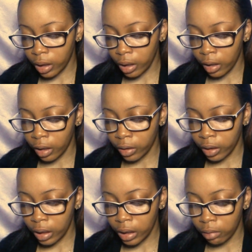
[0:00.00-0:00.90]
in here, and
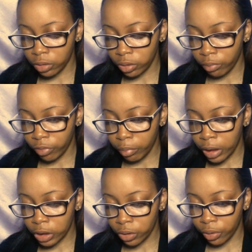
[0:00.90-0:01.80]
then he gives you
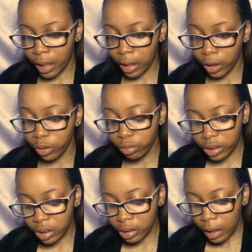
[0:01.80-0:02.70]
information on how to
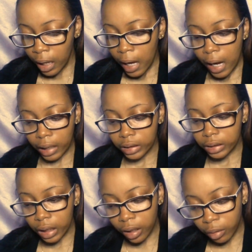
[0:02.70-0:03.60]
use this, how to
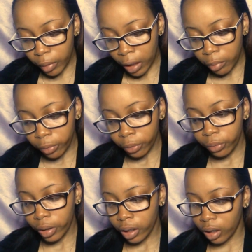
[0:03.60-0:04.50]
study the
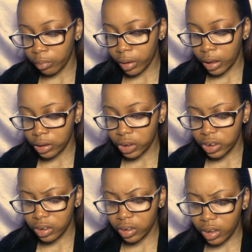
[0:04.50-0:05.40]
Bible, and
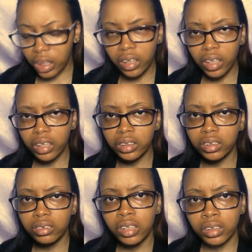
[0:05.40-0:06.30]
just key
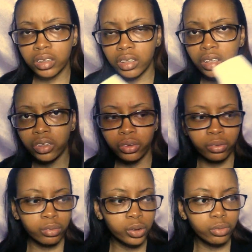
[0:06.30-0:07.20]
things to get
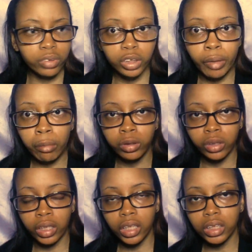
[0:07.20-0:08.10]
you to read your Bible.
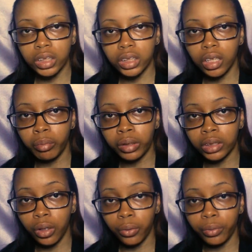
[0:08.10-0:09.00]
So I think this is a good book
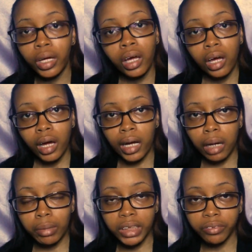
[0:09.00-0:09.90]
to own. I
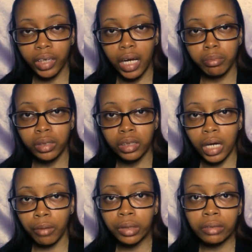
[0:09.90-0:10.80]
got myself a copy.
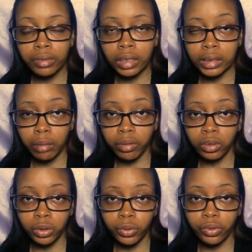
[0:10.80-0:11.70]
I will leave a link down
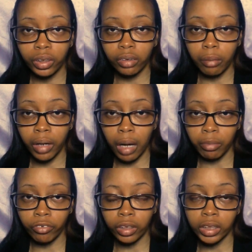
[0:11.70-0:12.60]
below to where you can grab a
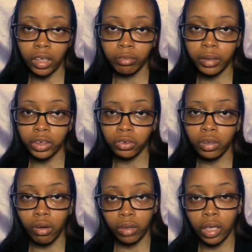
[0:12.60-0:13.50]
copy for yourself because you
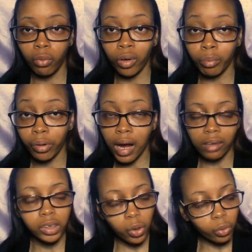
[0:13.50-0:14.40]
can only get one per
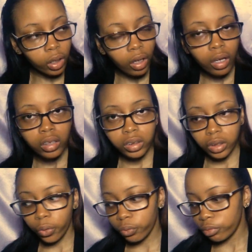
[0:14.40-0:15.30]
household.
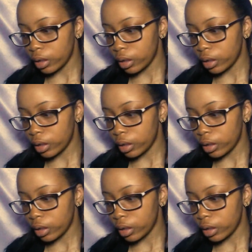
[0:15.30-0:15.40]
So